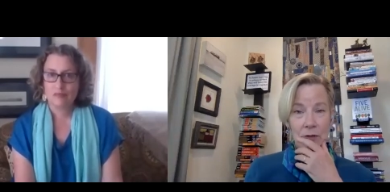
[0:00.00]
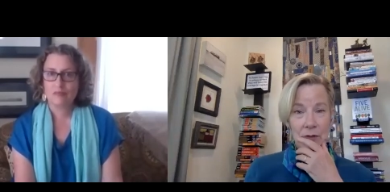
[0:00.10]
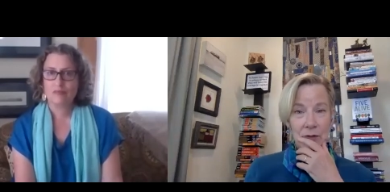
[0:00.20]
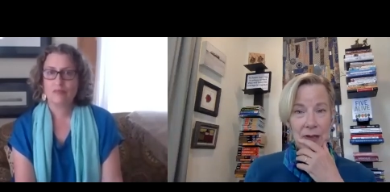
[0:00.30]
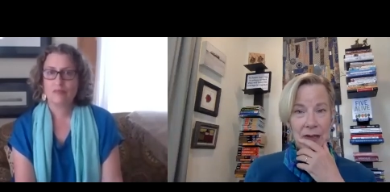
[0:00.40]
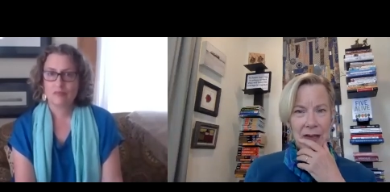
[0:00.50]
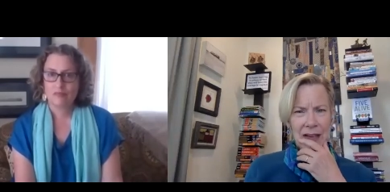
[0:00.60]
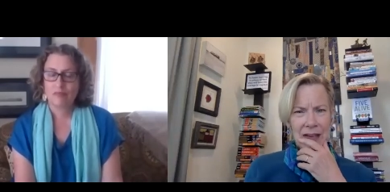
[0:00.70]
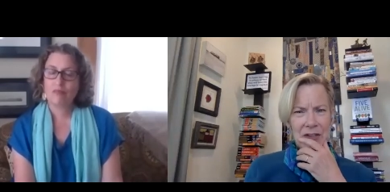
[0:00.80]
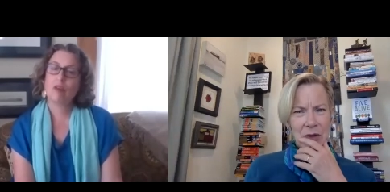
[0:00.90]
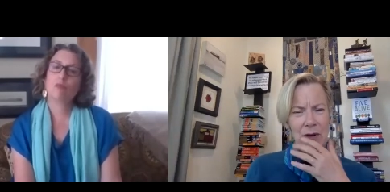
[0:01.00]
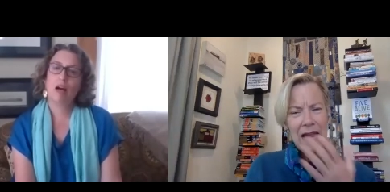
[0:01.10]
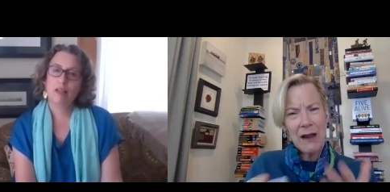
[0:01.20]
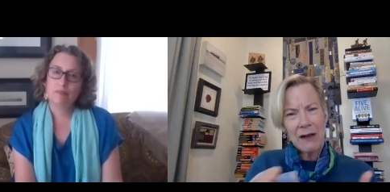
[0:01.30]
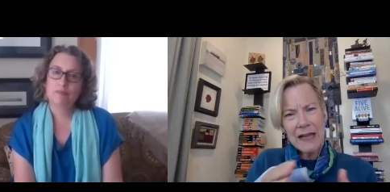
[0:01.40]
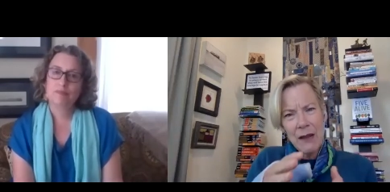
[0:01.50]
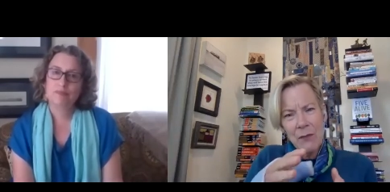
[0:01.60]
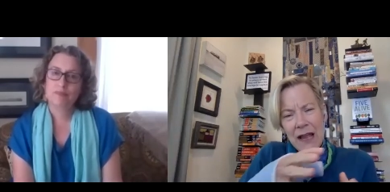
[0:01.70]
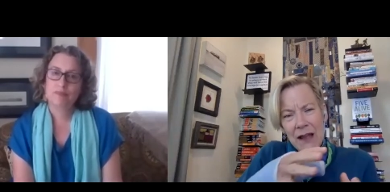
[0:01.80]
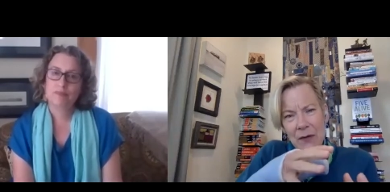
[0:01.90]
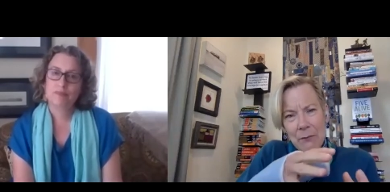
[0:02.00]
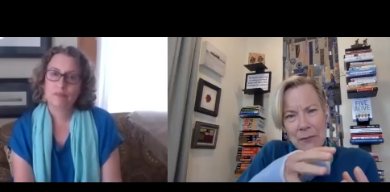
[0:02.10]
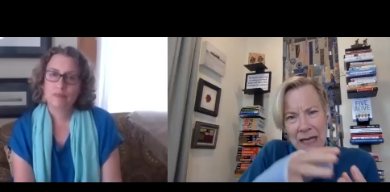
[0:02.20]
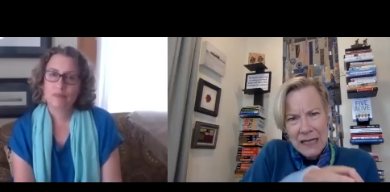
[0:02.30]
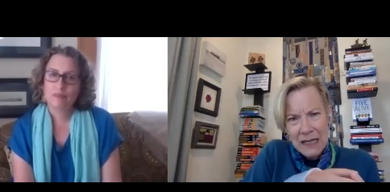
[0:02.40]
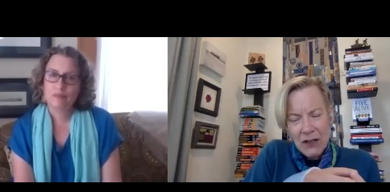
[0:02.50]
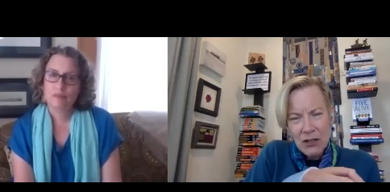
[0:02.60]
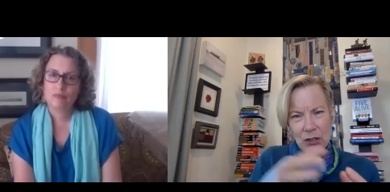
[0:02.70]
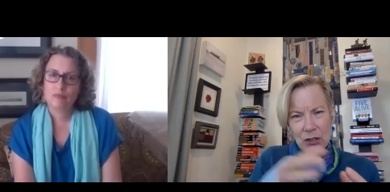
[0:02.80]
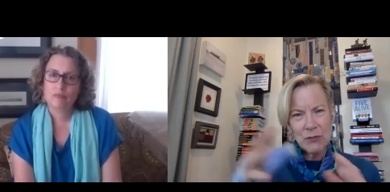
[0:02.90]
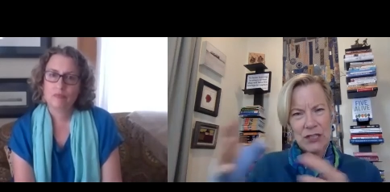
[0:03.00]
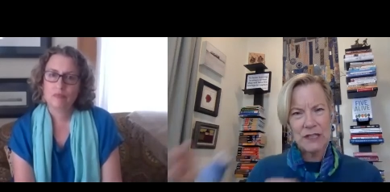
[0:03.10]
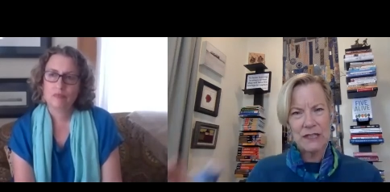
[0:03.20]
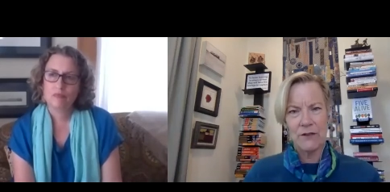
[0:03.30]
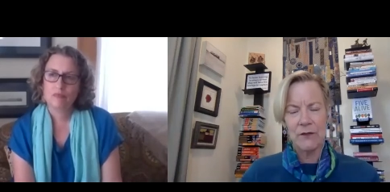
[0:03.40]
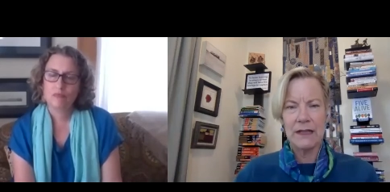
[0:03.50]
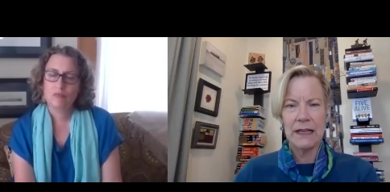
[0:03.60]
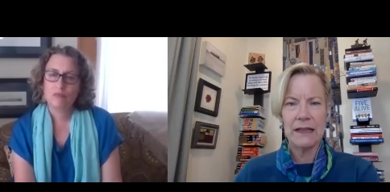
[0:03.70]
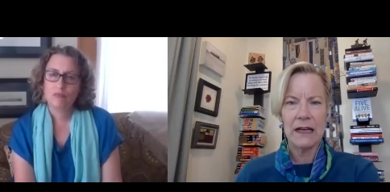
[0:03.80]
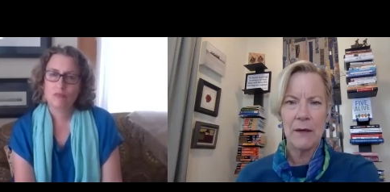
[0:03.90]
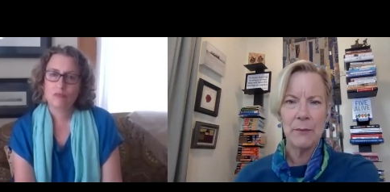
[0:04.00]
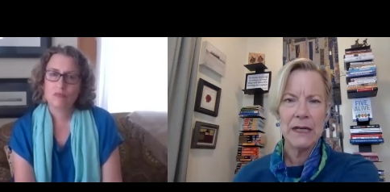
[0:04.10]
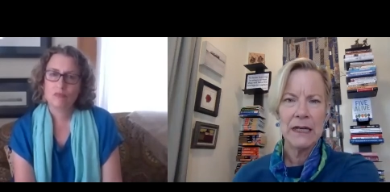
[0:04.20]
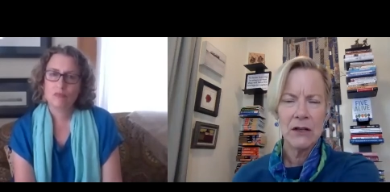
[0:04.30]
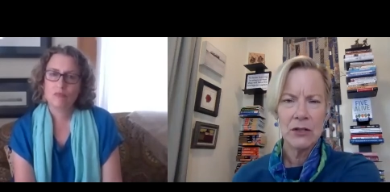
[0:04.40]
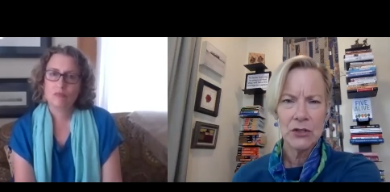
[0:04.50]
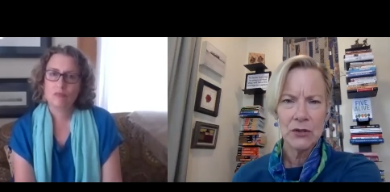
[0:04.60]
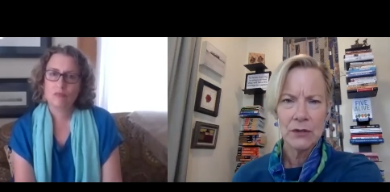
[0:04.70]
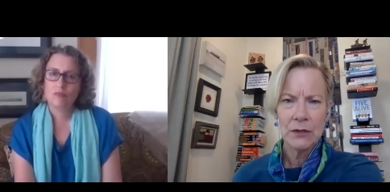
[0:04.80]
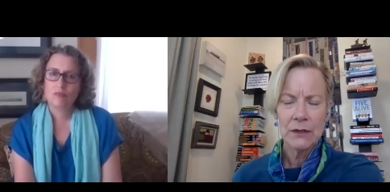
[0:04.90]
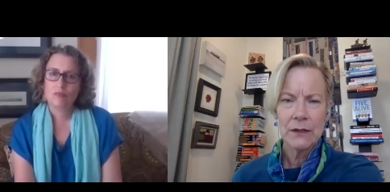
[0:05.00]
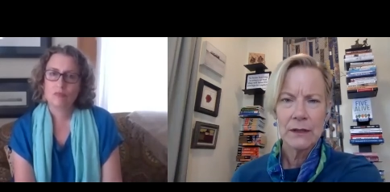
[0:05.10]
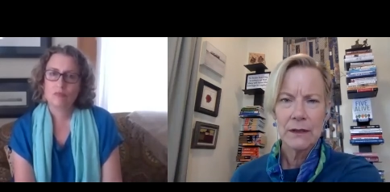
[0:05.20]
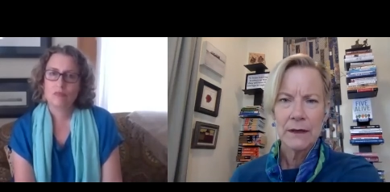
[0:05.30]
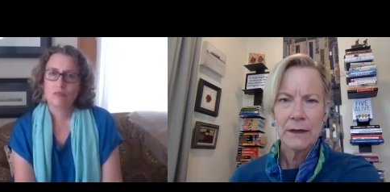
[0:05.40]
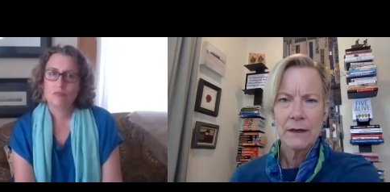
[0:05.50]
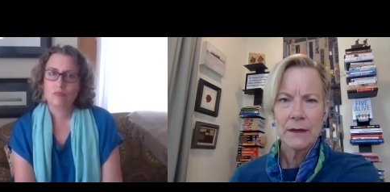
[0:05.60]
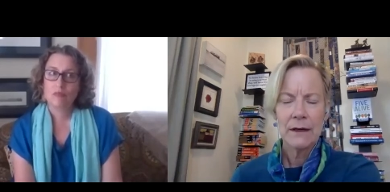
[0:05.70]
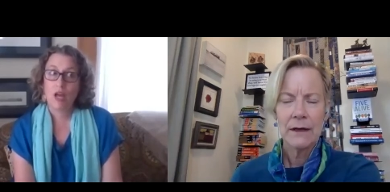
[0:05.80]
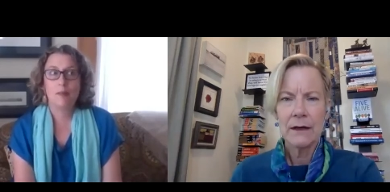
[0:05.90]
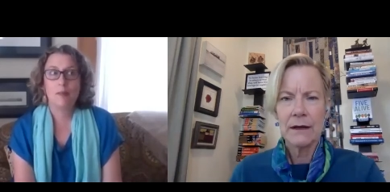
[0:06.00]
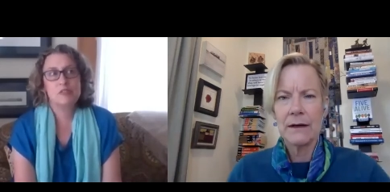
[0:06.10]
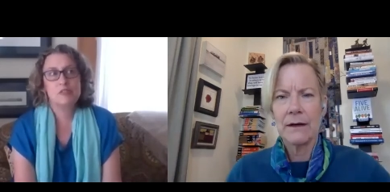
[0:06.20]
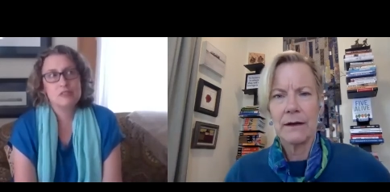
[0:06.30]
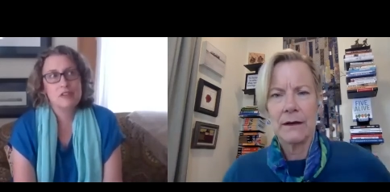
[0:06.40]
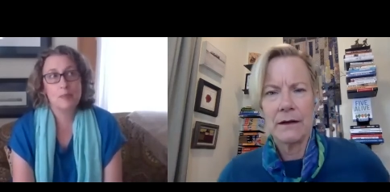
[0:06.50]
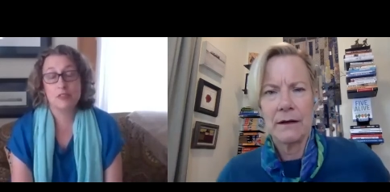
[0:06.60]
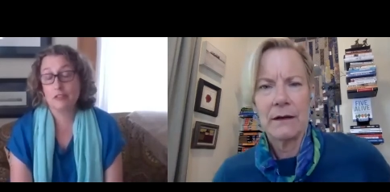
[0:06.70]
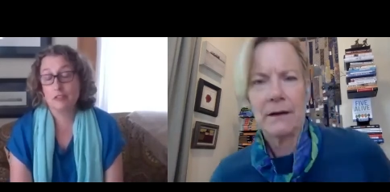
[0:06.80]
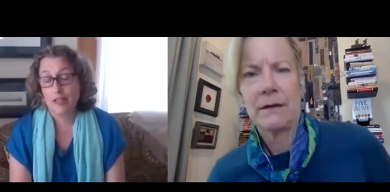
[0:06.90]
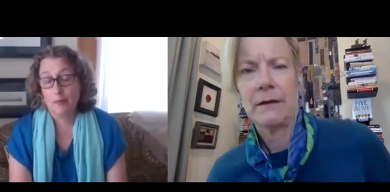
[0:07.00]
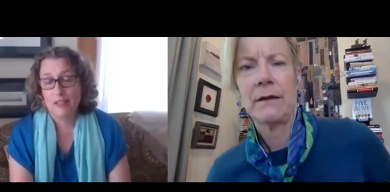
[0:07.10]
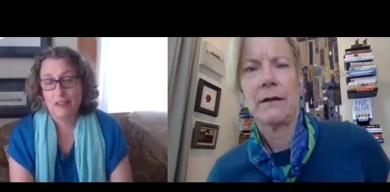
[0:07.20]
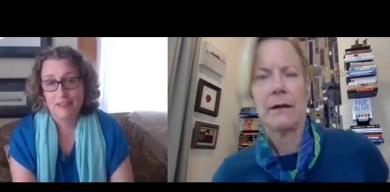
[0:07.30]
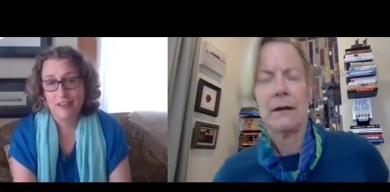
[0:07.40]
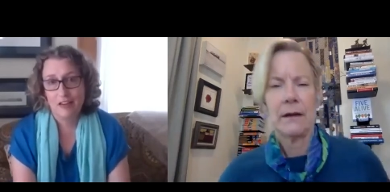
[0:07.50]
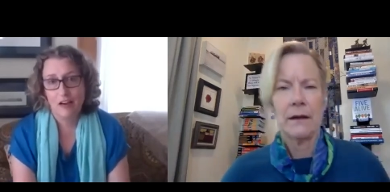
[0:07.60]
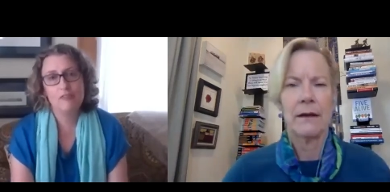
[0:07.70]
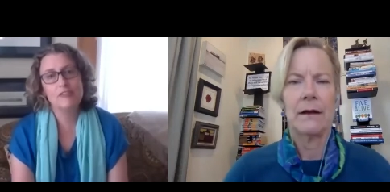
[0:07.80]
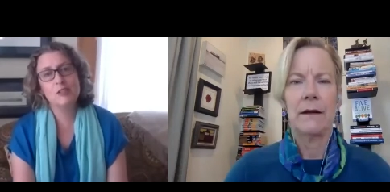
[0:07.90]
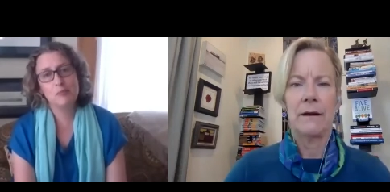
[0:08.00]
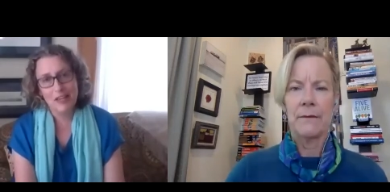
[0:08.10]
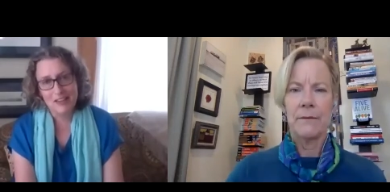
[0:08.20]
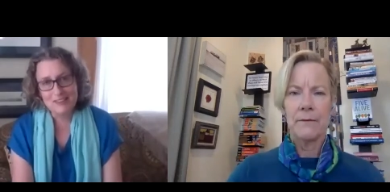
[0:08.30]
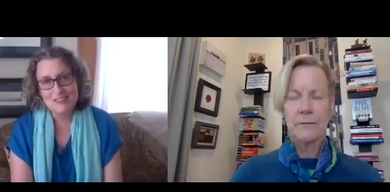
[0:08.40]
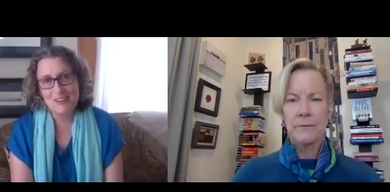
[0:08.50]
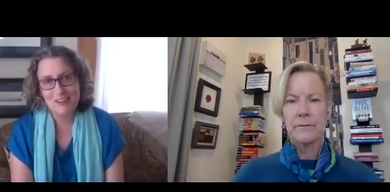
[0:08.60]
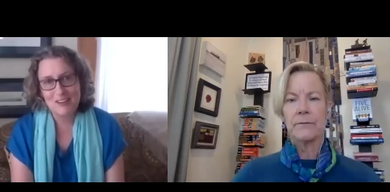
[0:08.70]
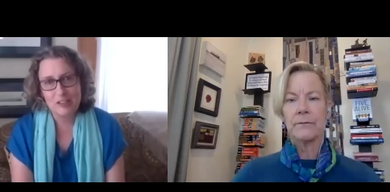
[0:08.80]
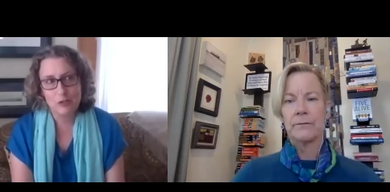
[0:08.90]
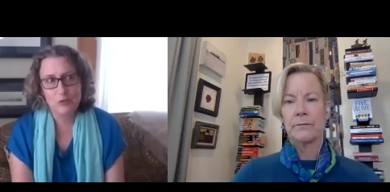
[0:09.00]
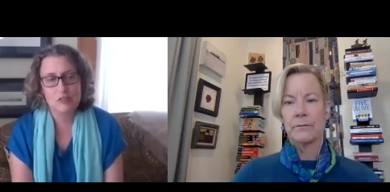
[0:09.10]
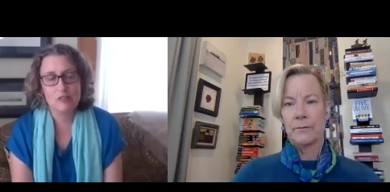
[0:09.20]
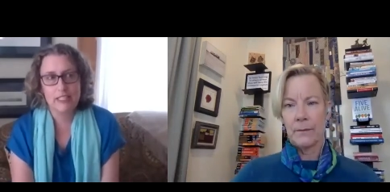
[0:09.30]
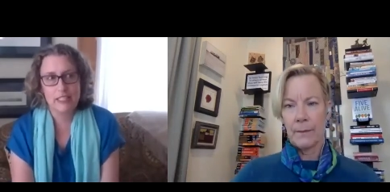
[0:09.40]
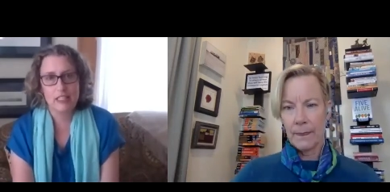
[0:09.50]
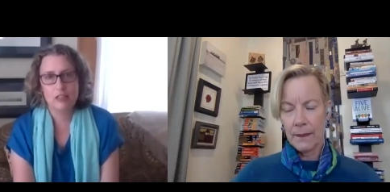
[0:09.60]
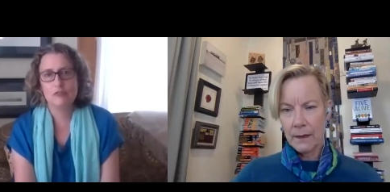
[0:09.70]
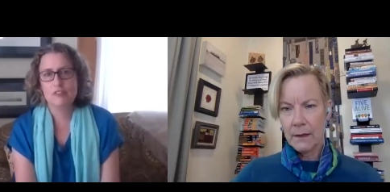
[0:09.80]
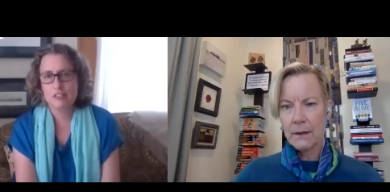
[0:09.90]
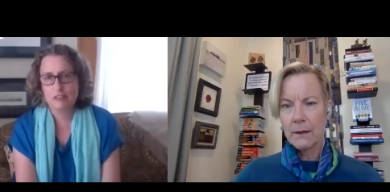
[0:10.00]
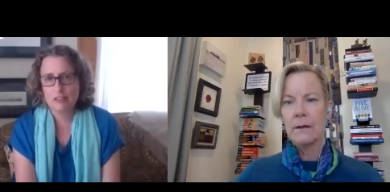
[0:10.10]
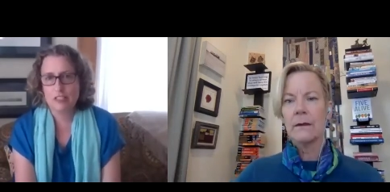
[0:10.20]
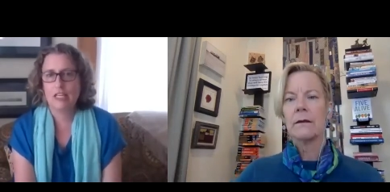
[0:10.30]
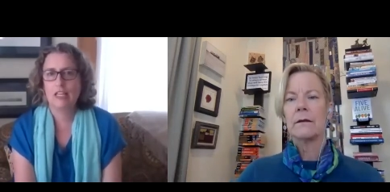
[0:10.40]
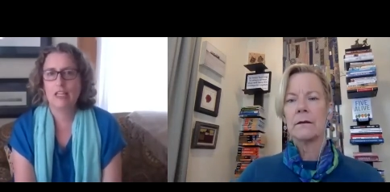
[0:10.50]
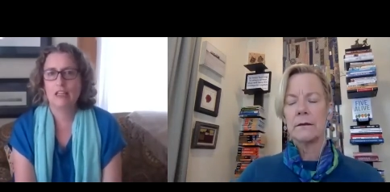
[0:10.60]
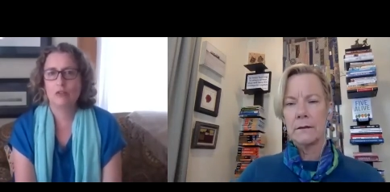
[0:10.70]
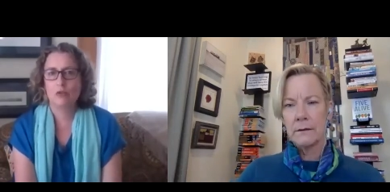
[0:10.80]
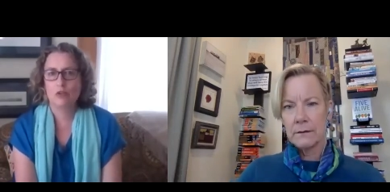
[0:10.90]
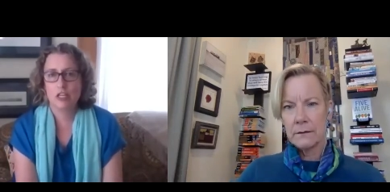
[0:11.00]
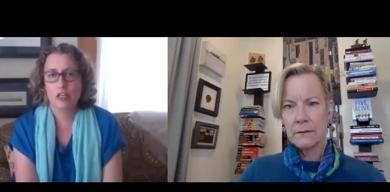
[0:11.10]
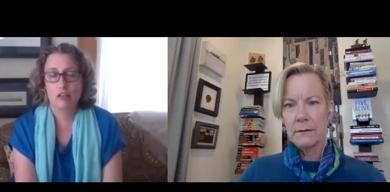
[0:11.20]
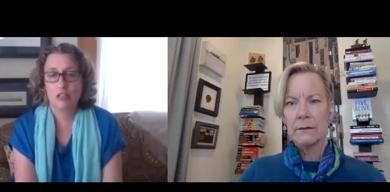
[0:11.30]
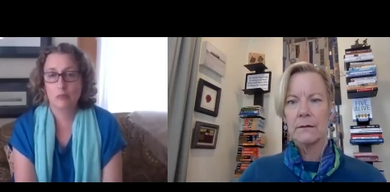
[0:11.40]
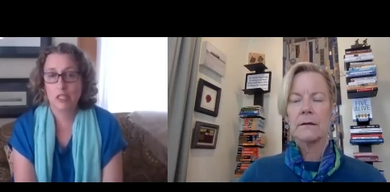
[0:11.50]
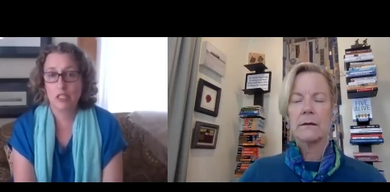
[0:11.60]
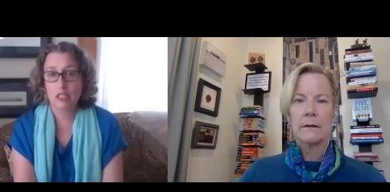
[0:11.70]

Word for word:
Speaker 1: to so right can we have a meeting culture which is different than the company culture
Speaker 2: Abs- absolutely. I mean, uh, that often depends on who's leading or facilitating or chairing a meeting,